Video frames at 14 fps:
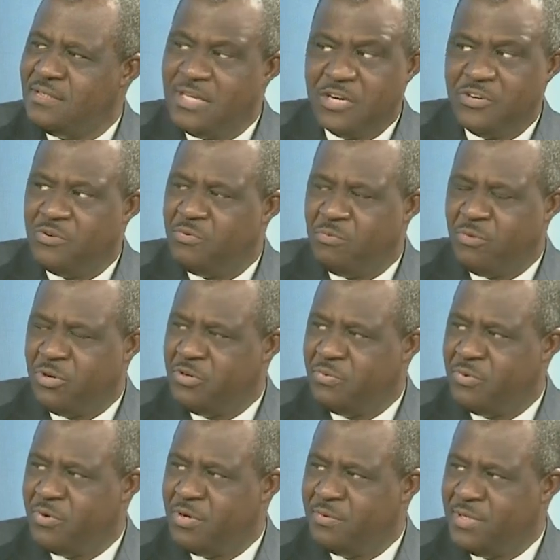There should be
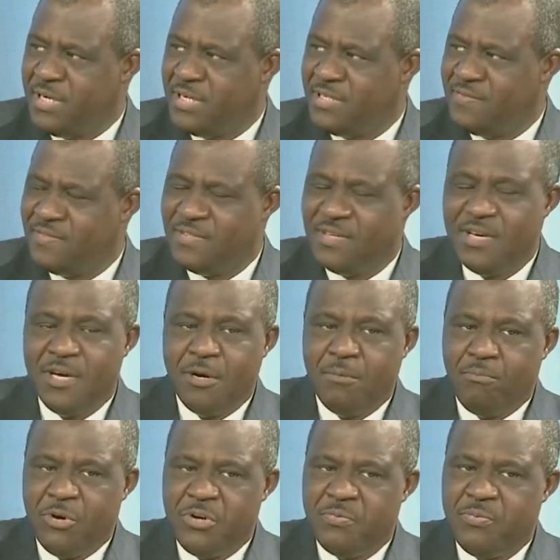multiple objectives.
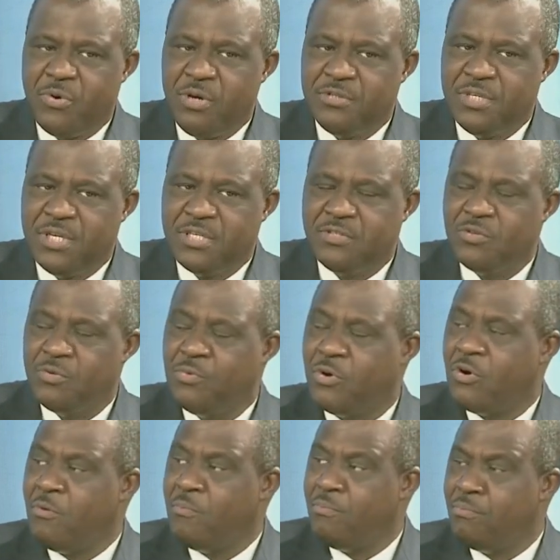Multiple objectives could
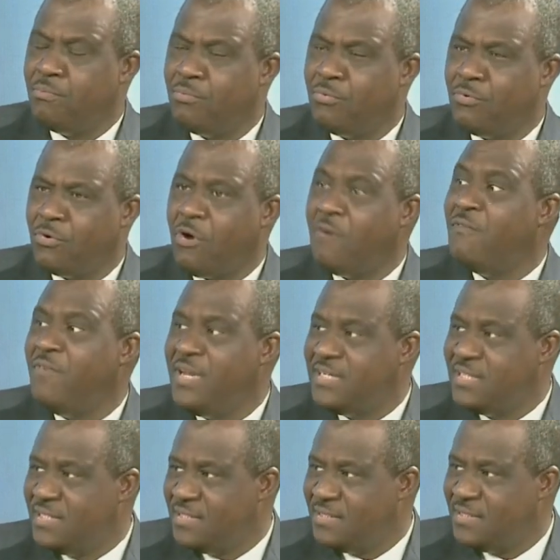be
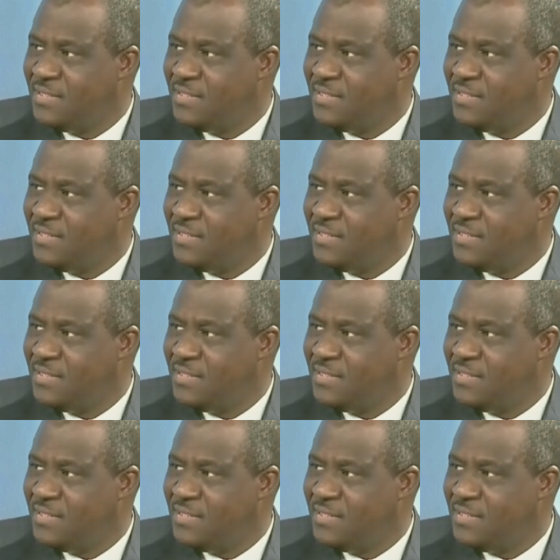conflicting.